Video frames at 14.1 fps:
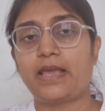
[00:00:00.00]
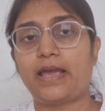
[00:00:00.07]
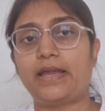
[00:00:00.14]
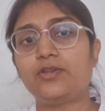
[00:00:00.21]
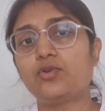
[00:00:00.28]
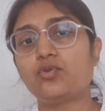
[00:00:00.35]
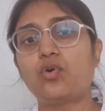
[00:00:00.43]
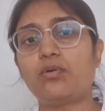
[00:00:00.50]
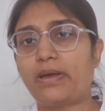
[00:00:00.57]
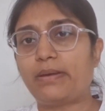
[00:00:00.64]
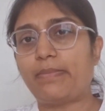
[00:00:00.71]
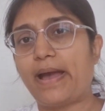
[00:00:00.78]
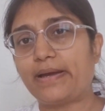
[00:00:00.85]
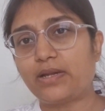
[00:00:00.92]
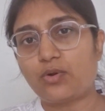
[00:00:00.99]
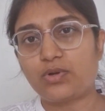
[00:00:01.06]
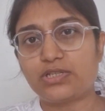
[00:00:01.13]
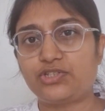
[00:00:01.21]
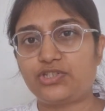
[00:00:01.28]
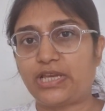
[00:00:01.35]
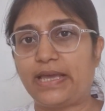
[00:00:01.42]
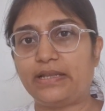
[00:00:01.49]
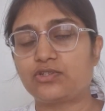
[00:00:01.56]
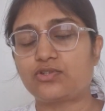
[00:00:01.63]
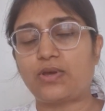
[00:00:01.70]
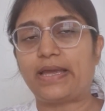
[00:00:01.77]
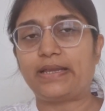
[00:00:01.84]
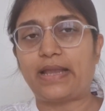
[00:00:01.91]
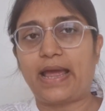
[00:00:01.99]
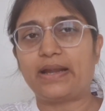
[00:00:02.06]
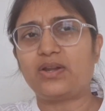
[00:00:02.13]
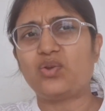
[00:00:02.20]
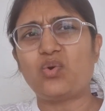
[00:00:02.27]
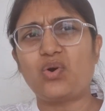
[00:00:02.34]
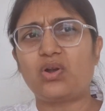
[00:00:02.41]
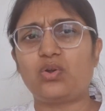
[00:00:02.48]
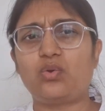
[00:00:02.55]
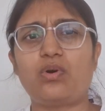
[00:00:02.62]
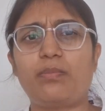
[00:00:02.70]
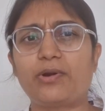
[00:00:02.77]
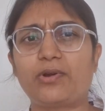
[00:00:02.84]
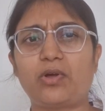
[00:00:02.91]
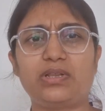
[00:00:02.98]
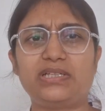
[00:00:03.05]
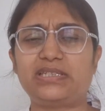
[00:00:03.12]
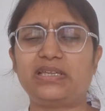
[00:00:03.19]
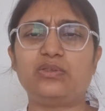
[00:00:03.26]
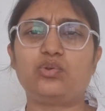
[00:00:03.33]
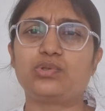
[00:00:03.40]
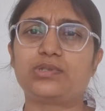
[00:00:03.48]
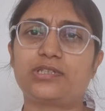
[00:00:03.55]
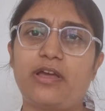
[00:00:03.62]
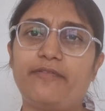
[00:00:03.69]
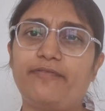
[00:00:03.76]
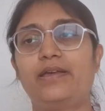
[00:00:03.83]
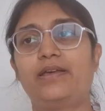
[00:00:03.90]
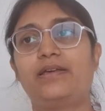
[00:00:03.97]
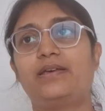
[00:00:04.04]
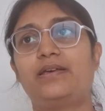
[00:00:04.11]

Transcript: And my background is Jain, so I had no clue about all this Hindu stuff.